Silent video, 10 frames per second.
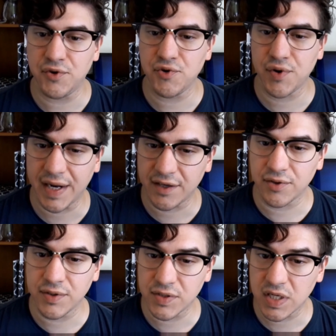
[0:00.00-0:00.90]
the
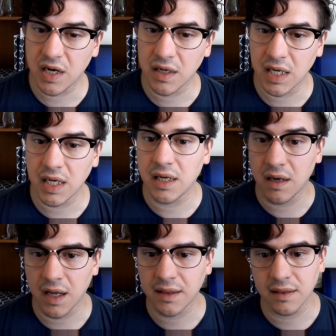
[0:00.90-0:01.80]
director is talking
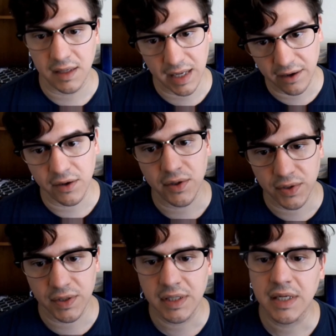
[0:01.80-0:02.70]
and not the
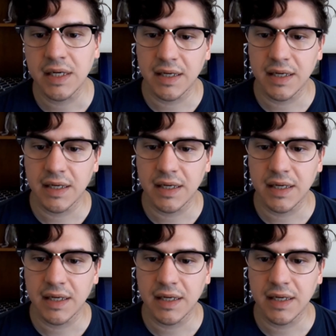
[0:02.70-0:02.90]
character.